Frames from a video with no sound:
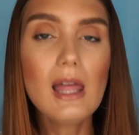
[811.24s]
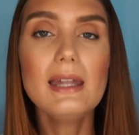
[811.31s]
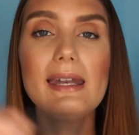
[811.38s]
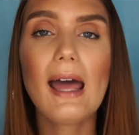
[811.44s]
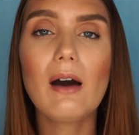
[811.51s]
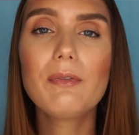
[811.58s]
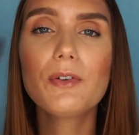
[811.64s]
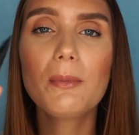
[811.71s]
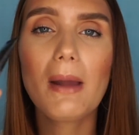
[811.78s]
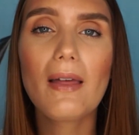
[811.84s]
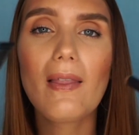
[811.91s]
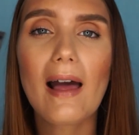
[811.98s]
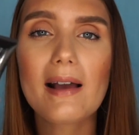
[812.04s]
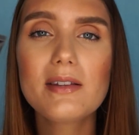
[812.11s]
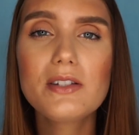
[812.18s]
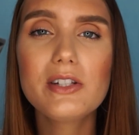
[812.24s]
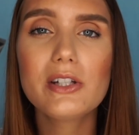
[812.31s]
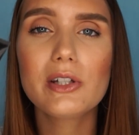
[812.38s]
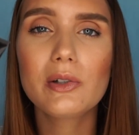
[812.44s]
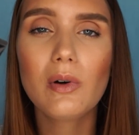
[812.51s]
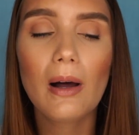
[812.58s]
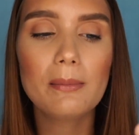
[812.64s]
Now for my last
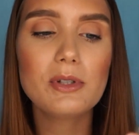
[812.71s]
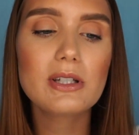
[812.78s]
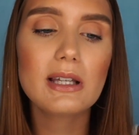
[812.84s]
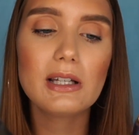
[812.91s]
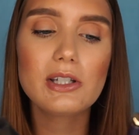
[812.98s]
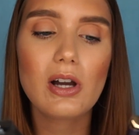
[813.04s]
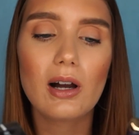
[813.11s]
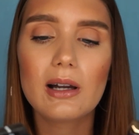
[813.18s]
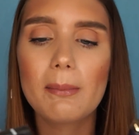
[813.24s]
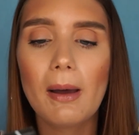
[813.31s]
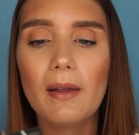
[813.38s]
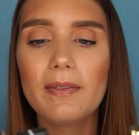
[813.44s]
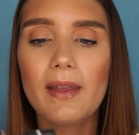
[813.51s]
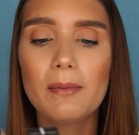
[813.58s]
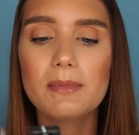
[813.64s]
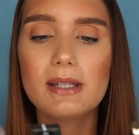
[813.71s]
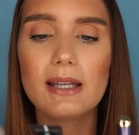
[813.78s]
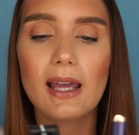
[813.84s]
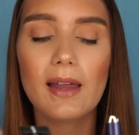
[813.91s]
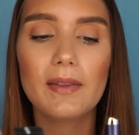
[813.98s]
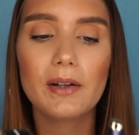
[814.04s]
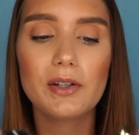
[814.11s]
two, I'm just going to talk about them
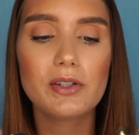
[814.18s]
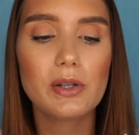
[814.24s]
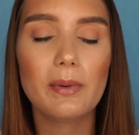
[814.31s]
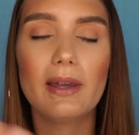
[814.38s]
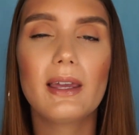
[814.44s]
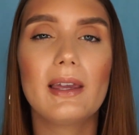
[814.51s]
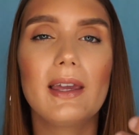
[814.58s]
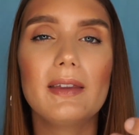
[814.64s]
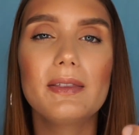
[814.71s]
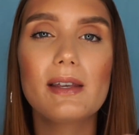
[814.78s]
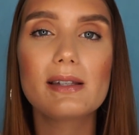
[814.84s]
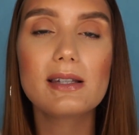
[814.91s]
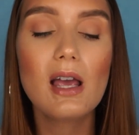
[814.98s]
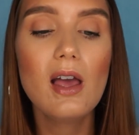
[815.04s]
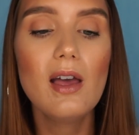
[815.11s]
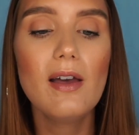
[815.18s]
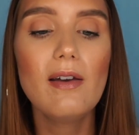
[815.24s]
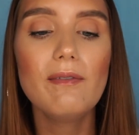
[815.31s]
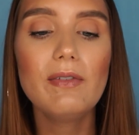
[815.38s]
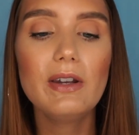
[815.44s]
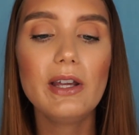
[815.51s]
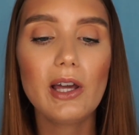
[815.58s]
together so we can get this
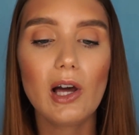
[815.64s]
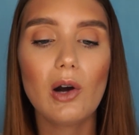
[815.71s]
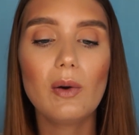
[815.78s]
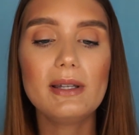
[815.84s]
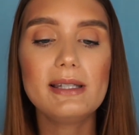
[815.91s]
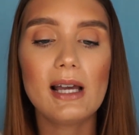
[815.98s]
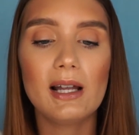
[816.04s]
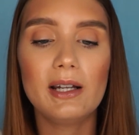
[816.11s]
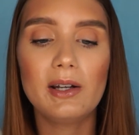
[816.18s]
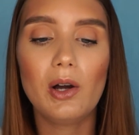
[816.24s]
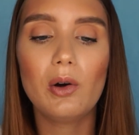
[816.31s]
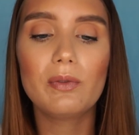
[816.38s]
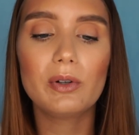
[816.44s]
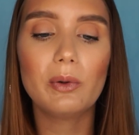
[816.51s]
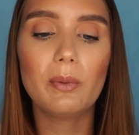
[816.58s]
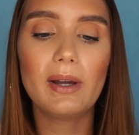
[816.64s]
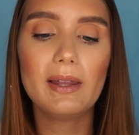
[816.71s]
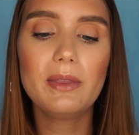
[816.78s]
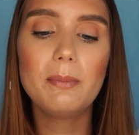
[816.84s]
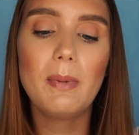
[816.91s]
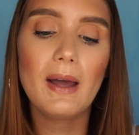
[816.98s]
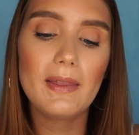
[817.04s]
video done and over
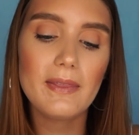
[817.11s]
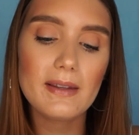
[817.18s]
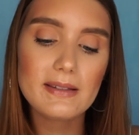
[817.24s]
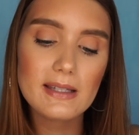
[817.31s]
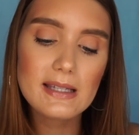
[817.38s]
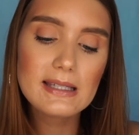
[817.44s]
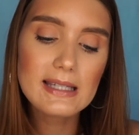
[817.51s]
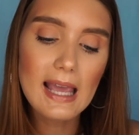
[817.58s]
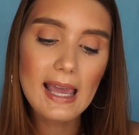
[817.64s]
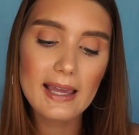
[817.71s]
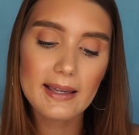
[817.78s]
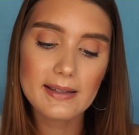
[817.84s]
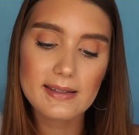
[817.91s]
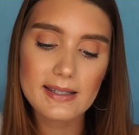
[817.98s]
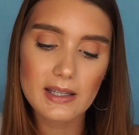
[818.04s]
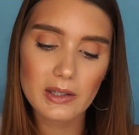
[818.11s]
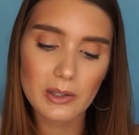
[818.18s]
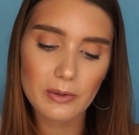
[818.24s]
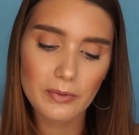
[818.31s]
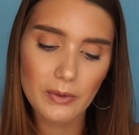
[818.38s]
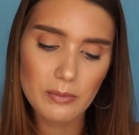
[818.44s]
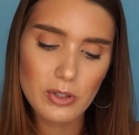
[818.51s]
with. But this is a
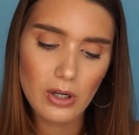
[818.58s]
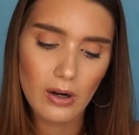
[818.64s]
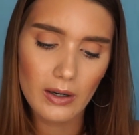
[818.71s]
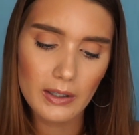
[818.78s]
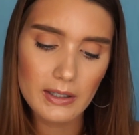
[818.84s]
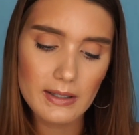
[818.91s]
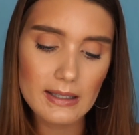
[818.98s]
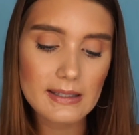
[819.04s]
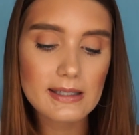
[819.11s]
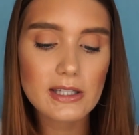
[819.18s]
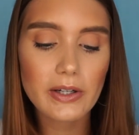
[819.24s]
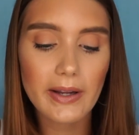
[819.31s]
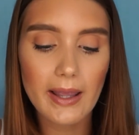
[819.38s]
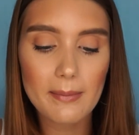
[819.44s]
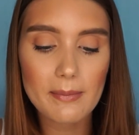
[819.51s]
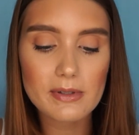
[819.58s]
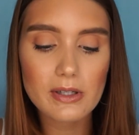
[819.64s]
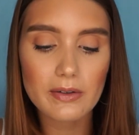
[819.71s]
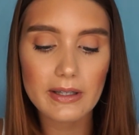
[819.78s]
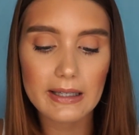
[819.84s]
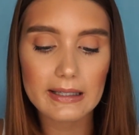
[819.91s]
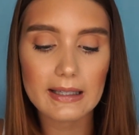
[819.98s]
concealer from Tarte. This is their
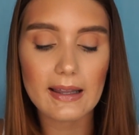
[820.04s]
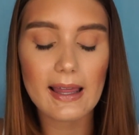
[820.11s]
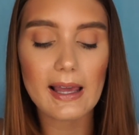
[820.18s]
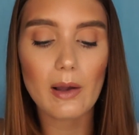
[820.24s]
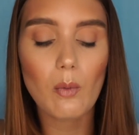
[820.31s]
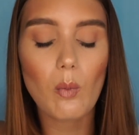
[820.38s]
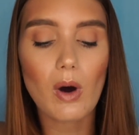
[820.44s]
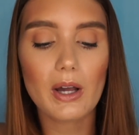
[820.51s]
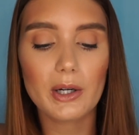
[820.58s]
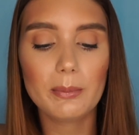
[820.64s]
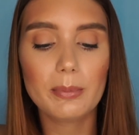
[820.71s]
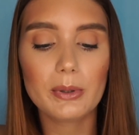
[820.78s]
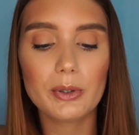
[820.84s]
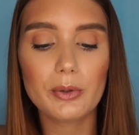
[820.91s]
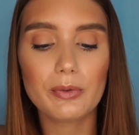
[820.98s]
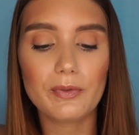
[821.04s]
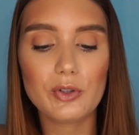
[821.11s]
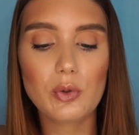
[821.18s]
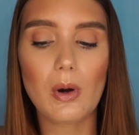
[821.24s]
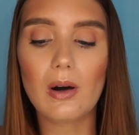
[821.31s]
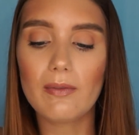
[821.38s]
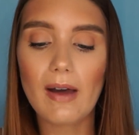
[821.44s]
Amazonian Clay Waterproof
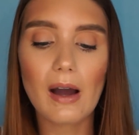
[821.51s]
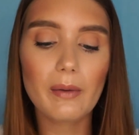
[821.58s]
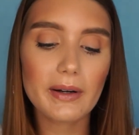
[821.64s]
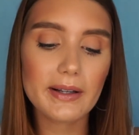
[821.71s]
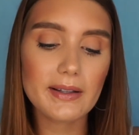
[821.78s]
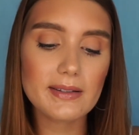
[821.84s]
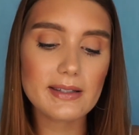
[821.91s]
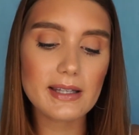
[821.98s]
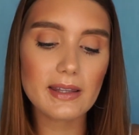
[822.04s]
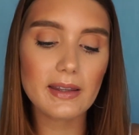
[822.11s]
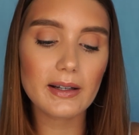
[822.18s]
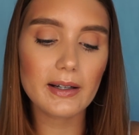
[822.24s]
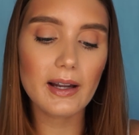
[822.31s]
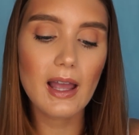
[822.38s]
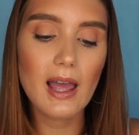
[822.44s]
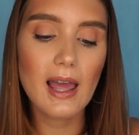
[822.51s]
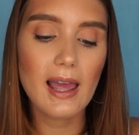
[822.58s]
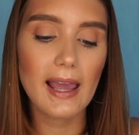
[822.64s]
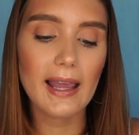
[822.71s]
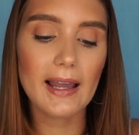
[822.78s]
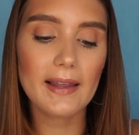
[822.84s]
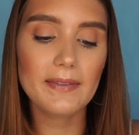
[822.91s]
12-Hour Concealer,
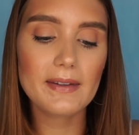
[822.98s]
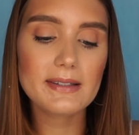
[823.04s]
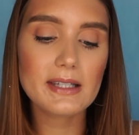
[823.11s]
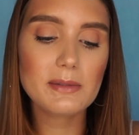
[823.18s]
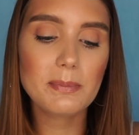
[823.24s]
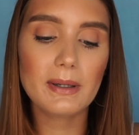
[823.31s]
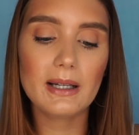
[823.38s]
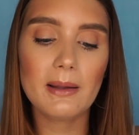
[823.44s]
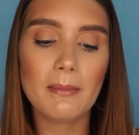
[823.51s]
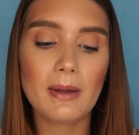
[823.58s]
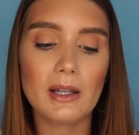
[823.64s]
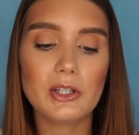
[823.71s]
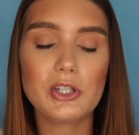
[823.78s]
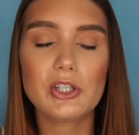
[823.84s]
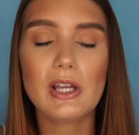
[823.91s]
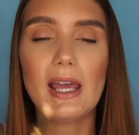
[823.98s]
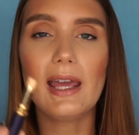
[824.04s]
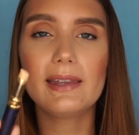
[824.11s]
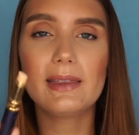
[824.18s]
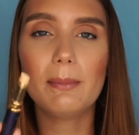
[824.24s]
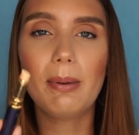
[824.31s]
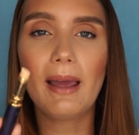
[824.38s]
and this is pretty much
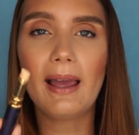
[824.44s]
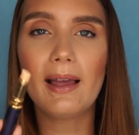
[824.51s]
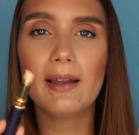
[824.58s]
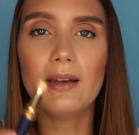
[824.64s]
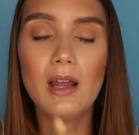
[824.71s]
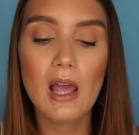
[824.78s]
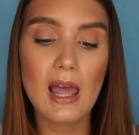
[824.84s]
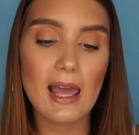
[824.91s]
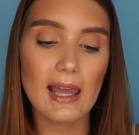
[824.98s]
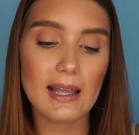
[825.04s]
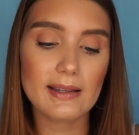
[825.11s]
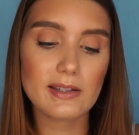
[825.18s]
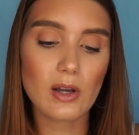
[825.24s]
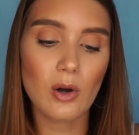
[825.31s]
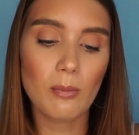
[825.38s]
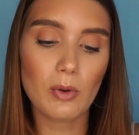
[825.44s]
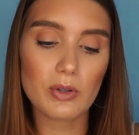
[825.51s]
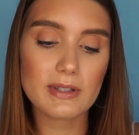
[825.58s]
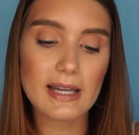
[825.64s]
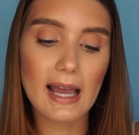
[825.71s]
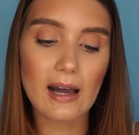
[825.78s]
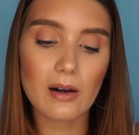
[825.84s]
hit the pan. It's
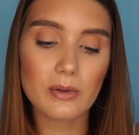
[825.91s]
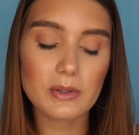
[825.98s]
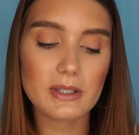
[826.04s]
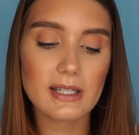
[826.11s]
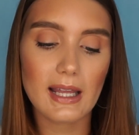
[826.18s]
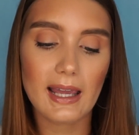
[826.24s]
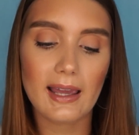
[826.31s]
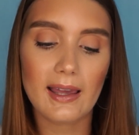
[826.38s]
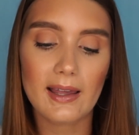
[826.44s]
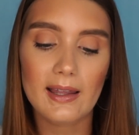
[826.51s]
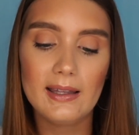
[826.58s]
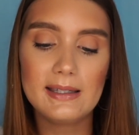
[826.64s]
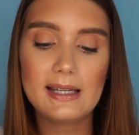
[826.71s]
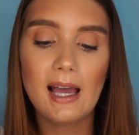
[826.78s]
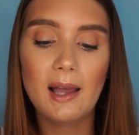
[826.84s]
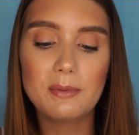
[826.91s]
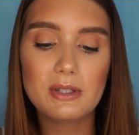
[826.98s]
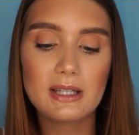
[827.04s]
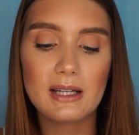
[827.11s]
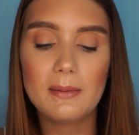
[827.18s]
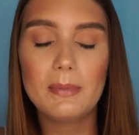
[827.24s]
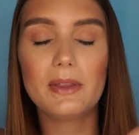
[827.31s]
almost out, and I'm just
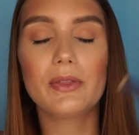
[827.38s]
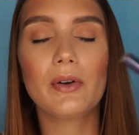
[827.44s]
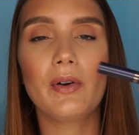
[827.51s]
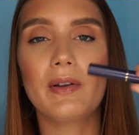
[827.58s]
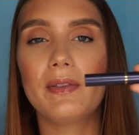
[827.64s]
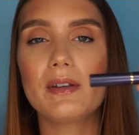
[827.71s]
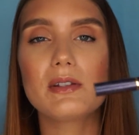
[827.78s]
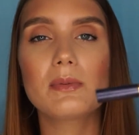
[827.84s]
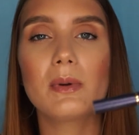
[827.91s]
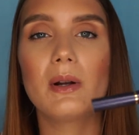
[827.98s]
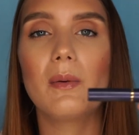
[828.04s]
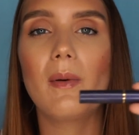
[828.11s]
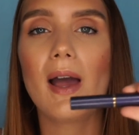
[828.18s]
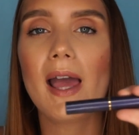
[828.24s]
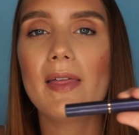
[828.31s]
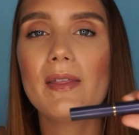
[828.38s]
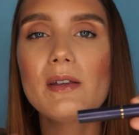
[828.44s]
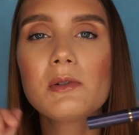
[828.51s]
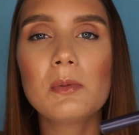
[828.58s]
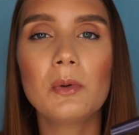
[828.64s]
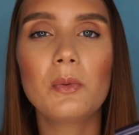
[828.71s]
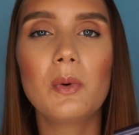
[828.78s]
going to be throwing this one away.
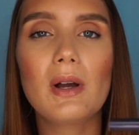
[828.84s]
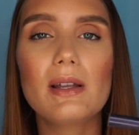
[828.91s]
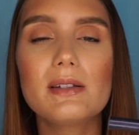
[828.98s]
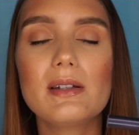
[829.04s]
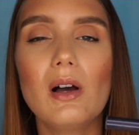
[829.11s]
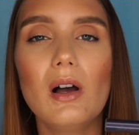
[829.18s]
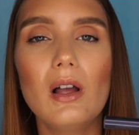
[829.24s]
This one was,